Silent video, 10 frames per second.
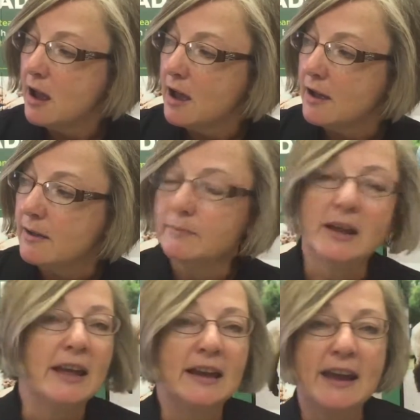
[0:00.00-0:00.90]

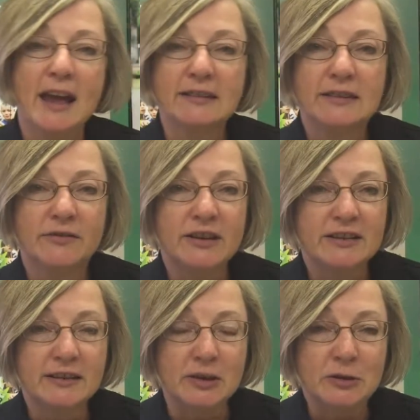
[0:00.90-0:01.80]
any
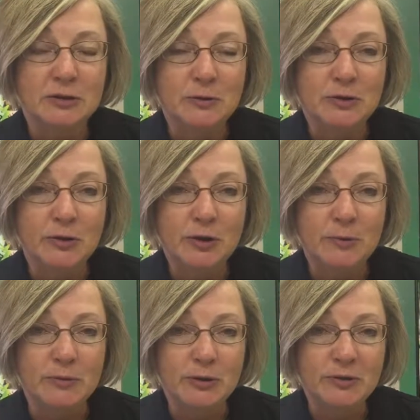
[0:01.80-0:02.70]
activities that you do in your
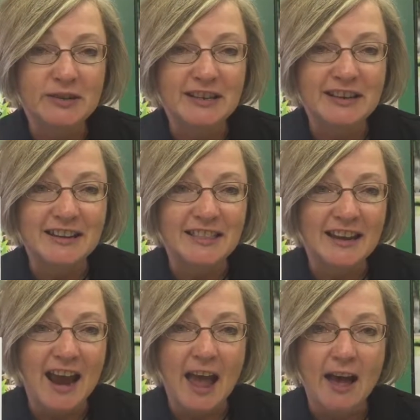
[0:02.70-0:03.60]
community
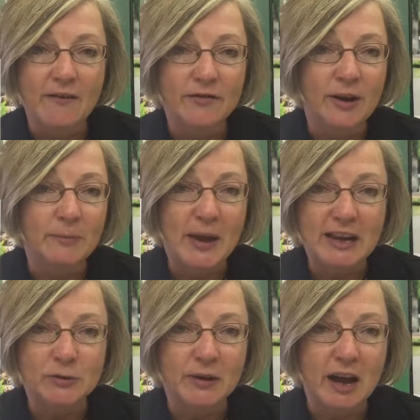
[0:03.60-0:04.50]
that have a
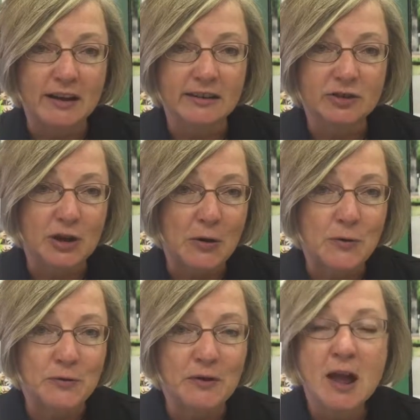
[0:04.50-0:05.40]
patriotic
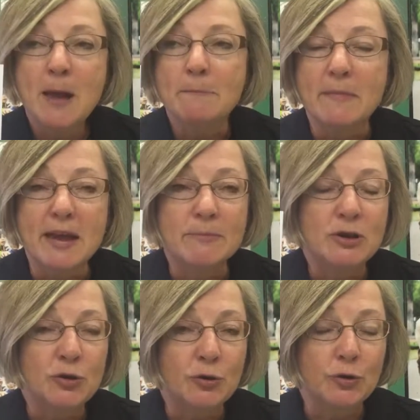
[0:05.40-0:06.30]
tone. Maybe
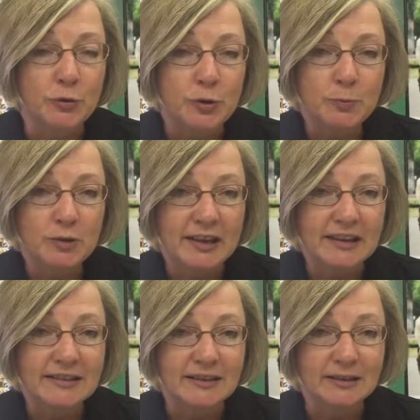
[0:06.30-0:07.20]
your group
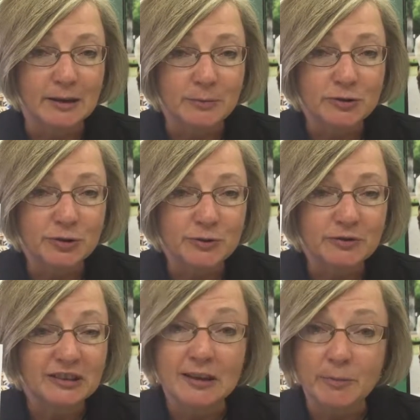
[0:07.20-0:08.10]
planted a
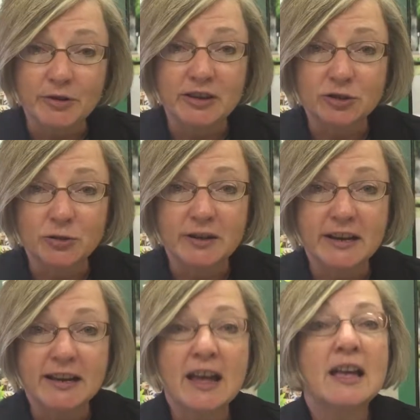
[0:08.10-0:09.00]
liberty
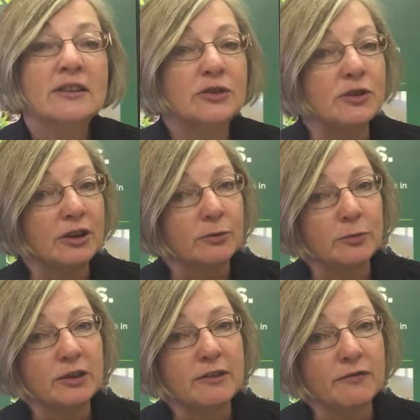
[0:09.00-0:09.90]
tree, so you could
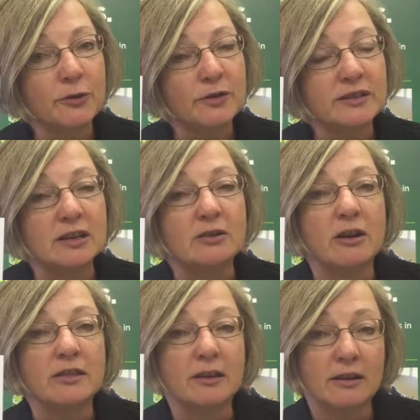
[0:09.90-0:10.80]
really focus in
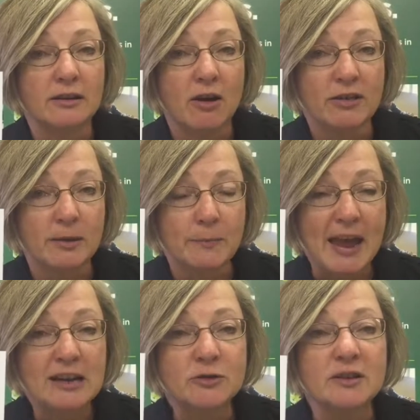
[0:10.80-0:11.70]
on the
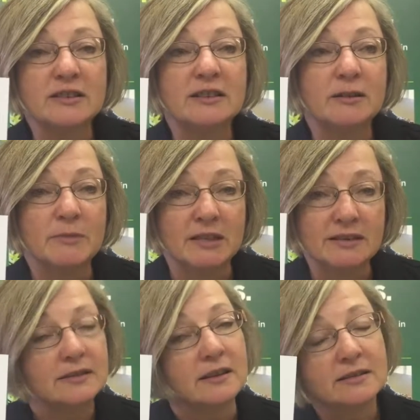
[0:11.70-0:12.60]
patriotism and the
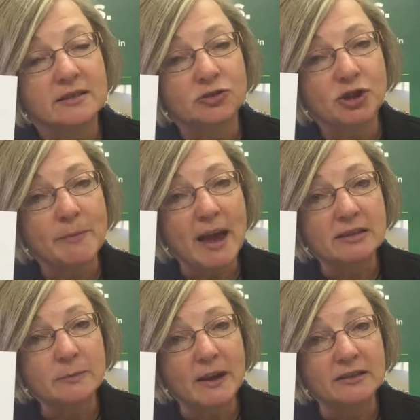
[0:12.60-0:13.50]
citizenship
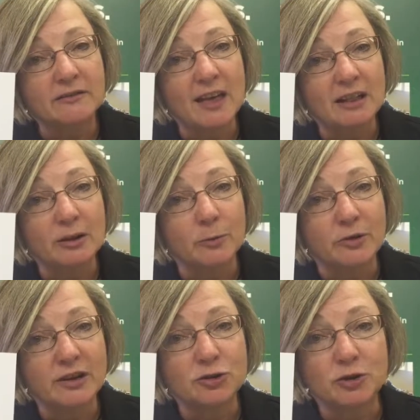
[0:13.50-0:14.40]
aspect of that
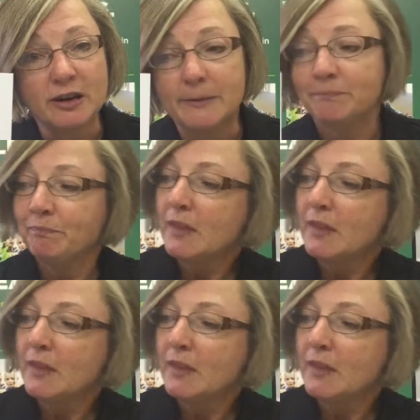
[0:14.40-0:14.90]
liberty tree.